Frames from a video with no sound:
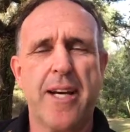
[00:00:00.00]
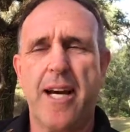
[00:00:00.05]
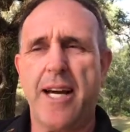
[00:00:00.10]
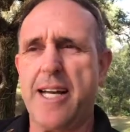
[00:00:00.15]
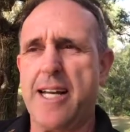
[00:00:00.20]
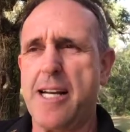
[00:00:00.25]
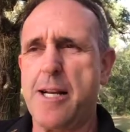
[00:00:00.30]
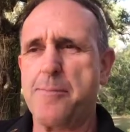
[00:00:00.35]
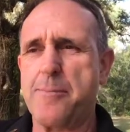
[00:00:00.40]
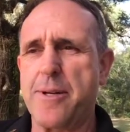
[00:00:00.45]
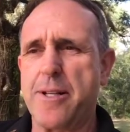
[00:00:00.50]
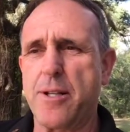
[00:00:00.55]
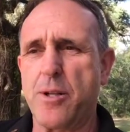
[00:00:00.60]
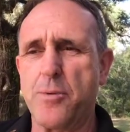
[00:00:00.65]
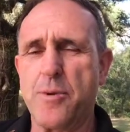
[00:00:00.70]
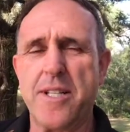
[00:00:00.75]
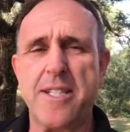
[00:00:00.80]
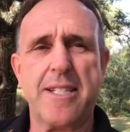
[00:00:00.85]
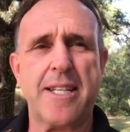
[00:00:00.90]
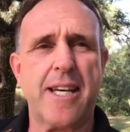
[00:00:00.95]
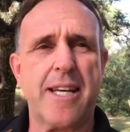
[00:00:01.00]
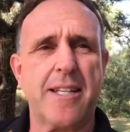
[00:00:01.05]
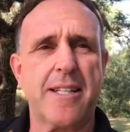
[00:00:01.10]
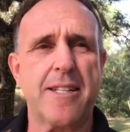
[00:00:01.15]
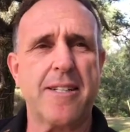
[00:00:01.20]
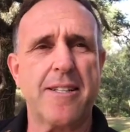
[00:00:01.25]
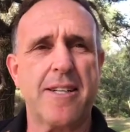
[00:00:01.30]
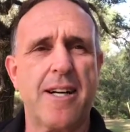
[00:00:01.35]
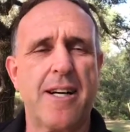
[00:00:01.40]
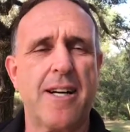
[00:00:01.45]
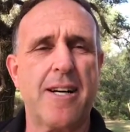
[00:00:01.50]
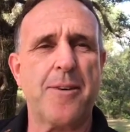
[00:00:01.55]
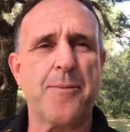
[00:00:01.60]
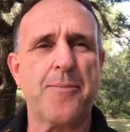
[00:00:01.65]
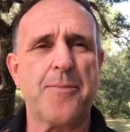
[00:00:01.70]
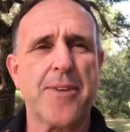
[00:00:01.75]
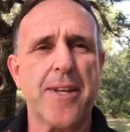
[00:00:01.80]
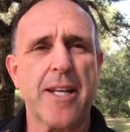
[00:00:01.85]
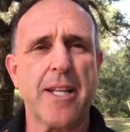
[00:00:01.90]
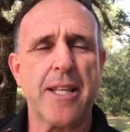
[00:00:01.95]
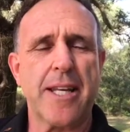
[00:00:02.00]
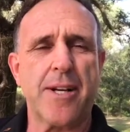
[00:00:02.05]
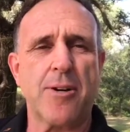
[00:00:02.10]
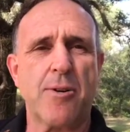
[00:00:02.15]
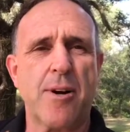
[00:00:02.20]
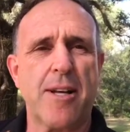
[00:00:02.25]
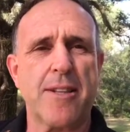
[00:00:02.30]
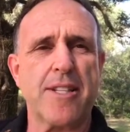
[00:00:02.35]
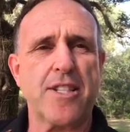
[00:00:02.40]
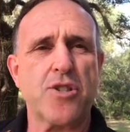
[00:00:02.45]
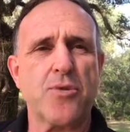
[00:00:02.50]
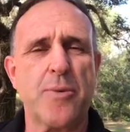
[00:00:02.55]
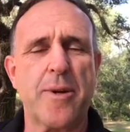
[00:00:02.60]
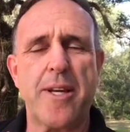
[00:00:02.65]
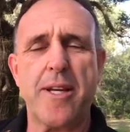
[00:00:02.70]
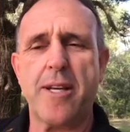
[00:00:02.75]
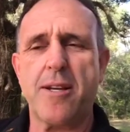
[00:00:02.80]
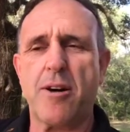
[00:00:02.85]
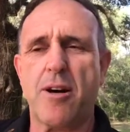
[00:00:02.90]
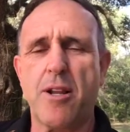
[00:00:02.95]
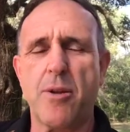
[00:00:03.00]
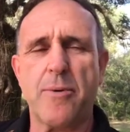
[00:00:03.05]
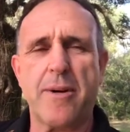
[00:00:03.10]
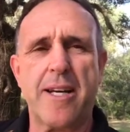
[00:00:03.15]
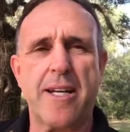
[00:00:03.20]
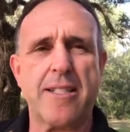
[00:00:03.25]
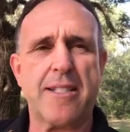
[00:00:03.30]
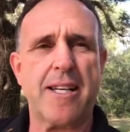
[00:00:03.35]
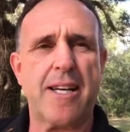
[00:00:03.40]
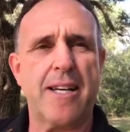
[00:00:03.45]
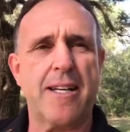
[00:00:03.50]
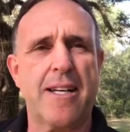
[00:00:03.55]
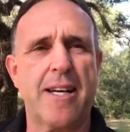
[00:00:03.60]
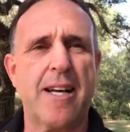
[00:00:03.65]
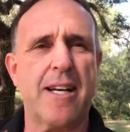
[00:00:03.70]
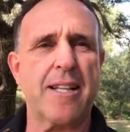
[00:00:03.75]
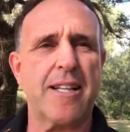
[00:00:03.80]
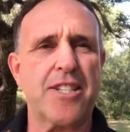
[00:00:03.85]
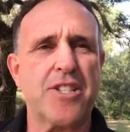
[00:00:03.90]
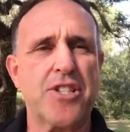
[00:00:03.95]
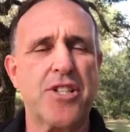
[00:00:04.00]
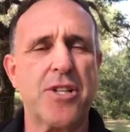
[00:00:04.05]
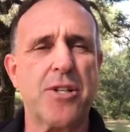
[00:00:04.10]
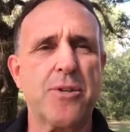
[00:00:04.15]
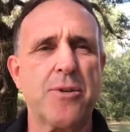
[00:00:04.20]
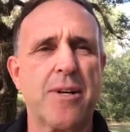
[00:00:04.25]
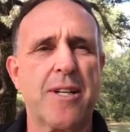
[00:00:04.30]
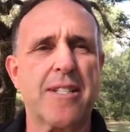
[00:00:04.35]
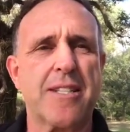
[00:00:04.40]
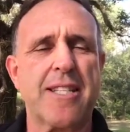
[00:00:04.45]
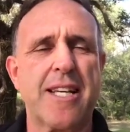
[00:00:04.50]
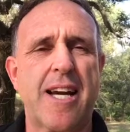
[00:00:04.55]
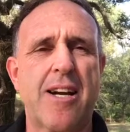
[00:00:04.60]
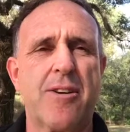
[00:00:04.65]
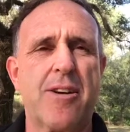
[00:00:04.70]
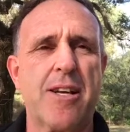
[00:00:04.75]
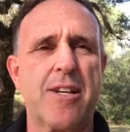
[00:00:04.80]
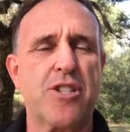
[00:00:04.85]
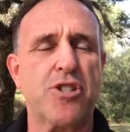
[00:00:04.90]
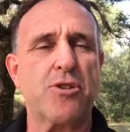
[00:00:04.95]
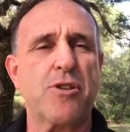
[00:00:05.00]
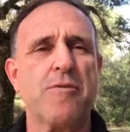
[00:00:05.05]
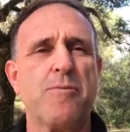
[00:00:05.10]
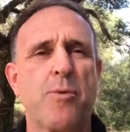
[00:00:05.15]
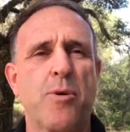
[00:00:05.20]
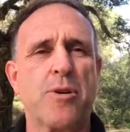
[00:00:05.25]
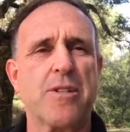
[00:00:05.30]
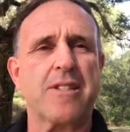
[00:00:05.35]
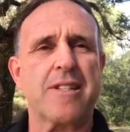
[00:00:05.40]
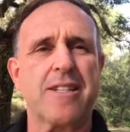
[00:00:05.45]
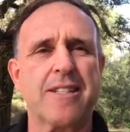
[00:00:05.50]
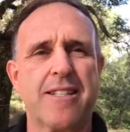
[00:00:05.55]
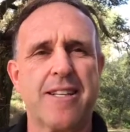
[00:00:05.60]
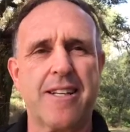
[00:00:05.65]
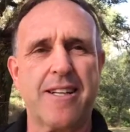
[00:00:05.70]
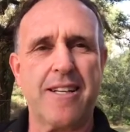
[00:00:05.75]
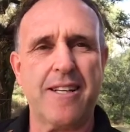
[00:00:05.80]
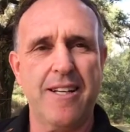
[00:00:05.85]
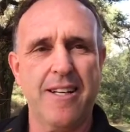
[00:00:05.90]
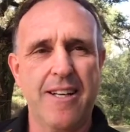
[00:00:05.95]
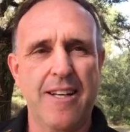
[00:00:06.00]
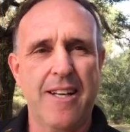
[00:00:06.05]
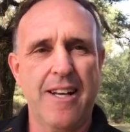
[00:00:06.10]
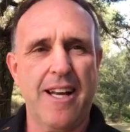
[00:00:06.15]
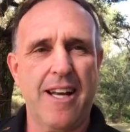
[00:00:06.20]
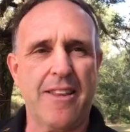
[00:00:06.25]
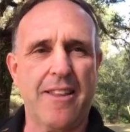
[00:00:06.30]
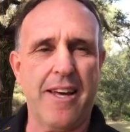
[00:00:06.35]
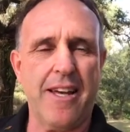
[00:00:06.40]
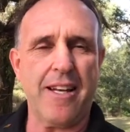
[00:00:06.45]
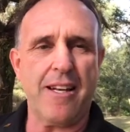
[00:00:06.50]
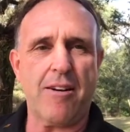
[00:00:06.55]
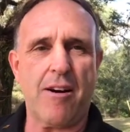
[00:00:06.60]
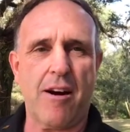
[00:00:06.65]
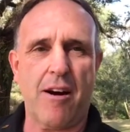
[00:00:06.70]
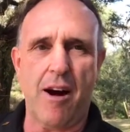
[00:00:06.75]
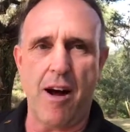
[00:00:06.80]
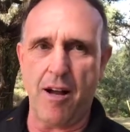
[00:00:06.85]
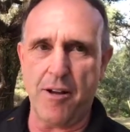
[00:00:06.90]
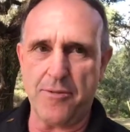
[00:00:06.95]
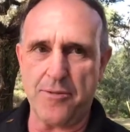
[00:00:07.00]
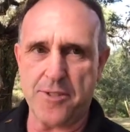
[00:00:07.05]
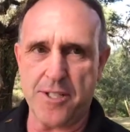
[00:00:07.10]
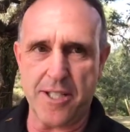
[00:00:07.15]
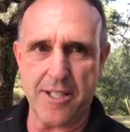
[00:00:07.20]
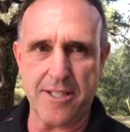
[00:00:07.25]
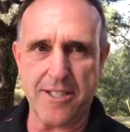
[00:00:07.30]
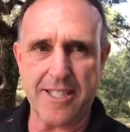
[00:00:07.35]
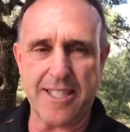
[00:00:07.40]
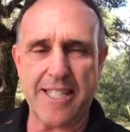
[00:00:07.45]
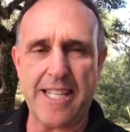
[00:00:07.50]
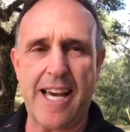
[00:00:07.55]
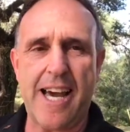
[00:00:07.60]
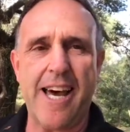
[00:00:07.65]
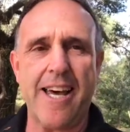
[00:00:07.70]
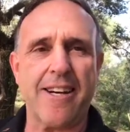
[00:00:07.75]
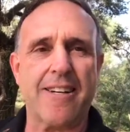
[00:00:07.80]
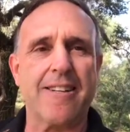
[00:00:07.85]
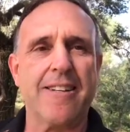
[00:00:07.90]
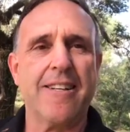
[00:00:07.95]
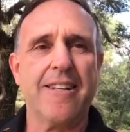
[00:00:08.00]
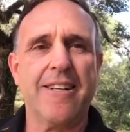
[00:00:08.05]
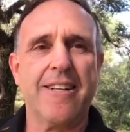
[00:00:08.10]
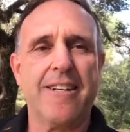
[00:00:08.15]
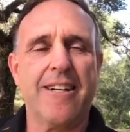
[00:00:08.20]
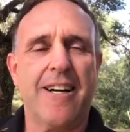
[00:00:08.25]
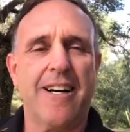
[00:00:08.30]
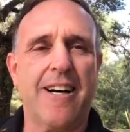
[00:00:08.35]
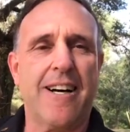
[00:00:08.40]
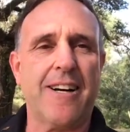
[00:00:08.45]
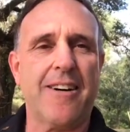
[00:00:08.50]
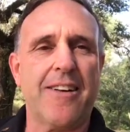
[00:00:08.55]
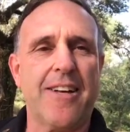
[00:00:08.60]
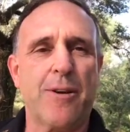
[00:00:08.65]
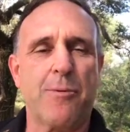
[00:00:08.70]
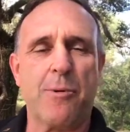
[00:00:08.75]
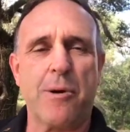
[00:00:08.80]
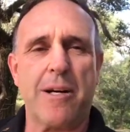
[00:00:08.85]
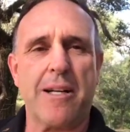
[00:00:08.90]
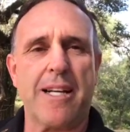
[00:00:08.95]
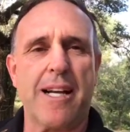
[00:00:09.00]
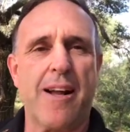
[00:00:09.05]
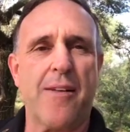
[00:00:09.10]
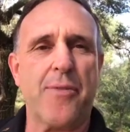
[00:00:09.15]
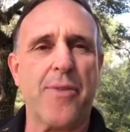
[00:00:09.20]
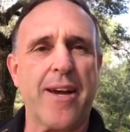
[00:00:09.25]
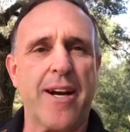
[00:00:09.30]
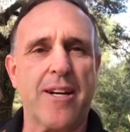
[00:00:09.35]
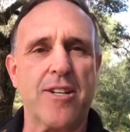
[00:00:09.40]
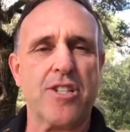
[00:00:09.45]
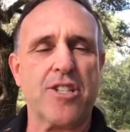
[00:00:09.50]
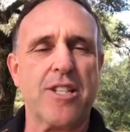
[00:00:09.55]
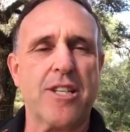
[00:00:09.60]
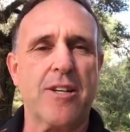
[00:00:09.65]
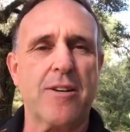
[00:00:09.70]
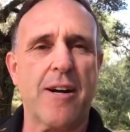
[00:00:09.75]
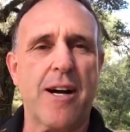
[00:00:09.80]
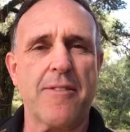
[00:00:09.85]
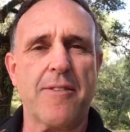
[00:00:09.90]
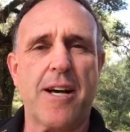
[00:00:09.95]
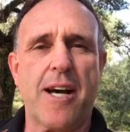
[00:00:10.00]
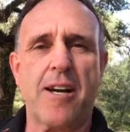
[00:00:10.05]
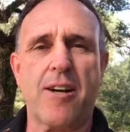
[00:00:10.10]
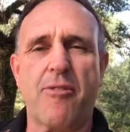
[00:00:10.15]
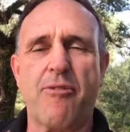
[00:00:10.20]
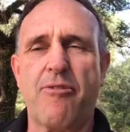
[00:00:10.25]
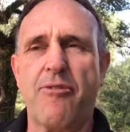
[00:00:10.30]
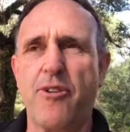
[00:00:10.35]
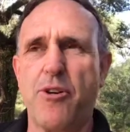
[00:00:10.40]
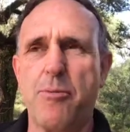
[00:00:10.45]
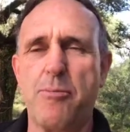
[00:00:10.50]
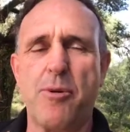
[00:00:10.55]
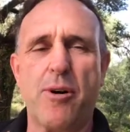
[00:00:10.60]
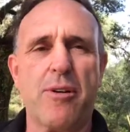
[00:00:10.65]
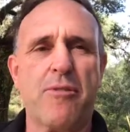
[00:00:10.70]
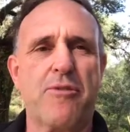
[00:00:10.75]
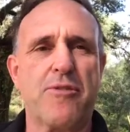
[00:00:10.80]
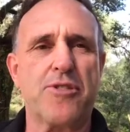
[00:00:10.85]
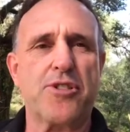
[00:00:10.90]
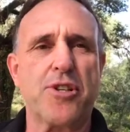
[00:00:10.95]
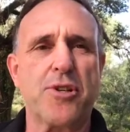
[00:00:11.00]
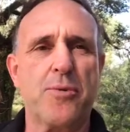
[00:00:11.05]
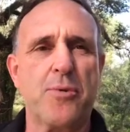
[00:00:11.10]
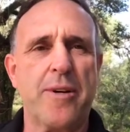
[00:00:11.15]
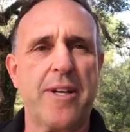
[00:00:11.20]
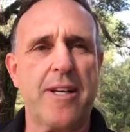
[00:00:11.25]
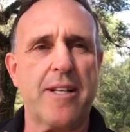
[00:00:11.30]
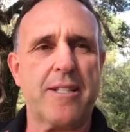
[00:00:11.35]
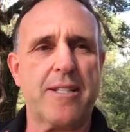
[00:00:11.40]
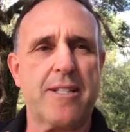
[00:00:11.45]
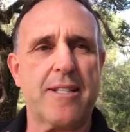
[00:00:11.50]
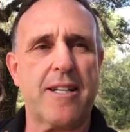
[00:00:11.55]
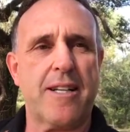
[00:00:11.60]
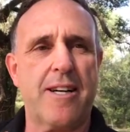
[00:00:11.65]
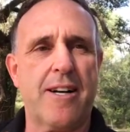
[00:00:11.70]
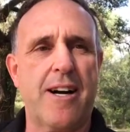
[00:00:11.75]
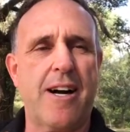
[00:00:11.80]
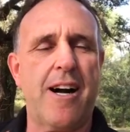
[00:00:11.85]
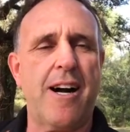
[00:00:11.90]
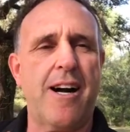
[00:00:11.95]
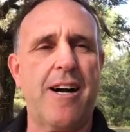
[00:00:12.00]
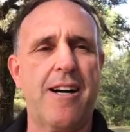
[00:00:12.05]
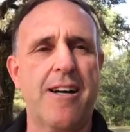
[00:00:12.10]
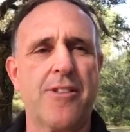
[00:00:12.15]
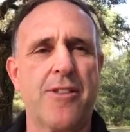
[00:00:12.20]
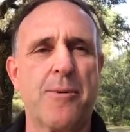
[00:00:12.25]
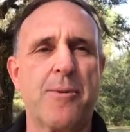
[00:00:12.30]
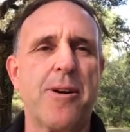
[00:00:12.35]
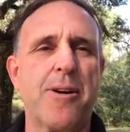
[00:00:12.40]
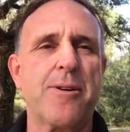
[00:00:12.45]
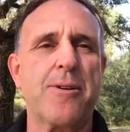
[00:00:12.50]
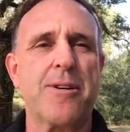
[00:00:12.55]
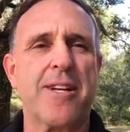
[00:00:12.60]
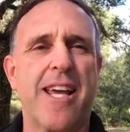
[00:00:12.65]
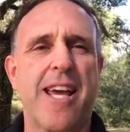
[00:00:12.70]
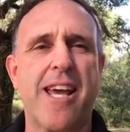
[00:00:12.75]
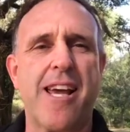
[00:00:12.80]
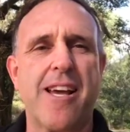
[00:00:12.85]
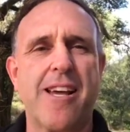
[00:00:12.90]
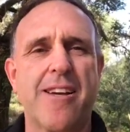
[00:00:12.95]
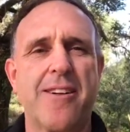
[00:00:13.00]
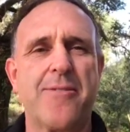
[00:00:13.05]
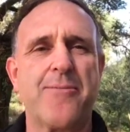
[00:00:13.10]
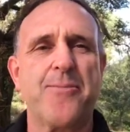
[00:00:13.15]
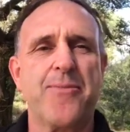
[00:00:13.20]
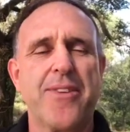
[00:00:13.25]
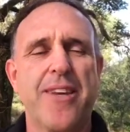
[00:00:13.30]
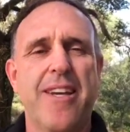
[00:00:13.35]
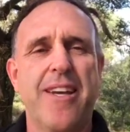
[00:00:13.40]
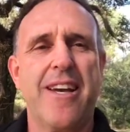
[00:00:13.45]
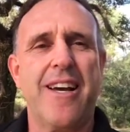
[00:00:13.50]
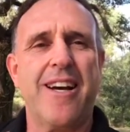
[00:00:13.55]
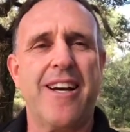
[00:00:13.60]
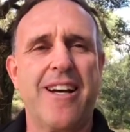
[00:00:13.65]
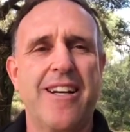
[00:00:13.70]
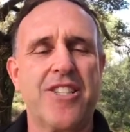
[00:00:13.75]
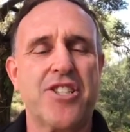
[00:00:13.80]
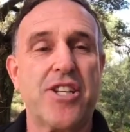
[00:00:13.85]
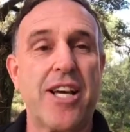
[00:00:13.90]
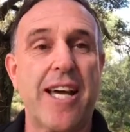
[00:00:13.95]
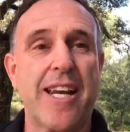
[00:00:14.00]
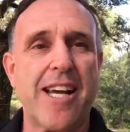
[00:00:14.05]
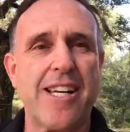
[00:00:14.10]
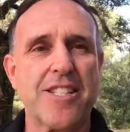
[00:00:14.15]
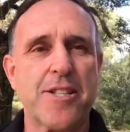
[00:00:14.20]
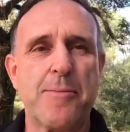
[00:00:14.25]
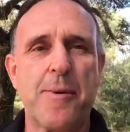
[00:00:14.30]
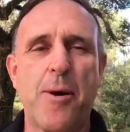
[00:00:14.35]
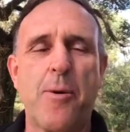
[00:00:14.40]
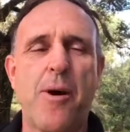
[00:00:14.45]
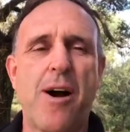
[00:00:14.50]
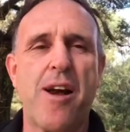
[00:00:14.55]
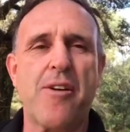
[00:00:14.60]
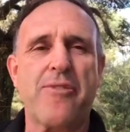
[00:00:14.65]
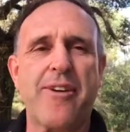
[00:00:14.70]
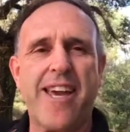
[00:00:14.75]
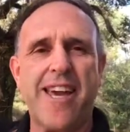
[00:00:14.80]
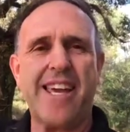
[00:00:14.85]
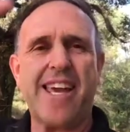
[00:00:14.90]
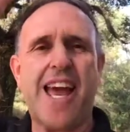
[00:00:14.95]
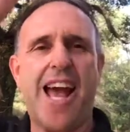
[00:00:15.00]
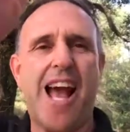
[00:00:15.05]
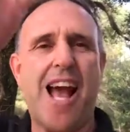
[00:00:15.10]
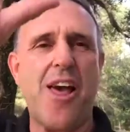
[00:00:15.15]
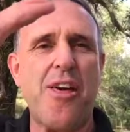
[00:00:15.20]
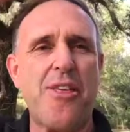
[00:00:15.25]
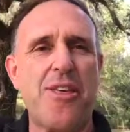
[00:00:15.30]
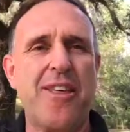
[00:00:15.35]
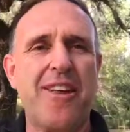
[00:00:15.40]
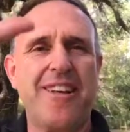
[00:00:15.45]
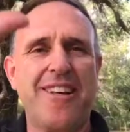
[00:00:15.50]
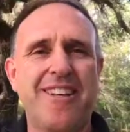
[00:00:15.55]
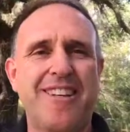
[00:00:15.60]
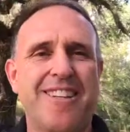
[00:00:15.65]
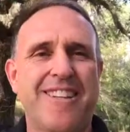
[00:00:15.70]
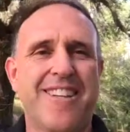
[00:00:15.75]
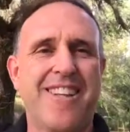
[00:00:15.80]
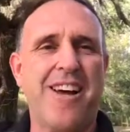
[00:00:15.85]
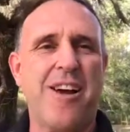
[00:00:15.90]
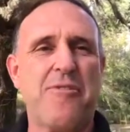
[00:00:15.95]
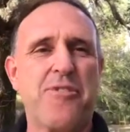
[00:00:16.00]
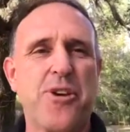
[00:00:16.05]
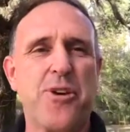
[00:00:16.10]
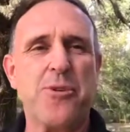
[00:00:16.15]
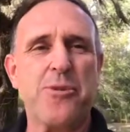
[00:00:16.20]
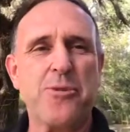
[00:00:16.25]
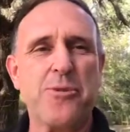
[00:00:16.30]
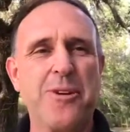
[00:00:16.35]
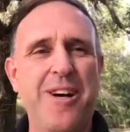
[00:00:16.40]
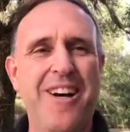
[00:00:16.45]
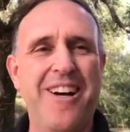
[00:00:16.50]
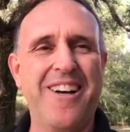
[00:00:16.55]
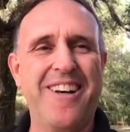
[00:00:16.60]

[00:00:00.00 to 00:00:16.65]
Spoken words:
I end up in Louisiana later on this week, all the way out to LSU on Saturday, Shreveport Sunday, and then off to Seattle and working out there. So I've got a full book for 2 weeks on the road again. Shout out to my wife. Hey, Kath. Love you.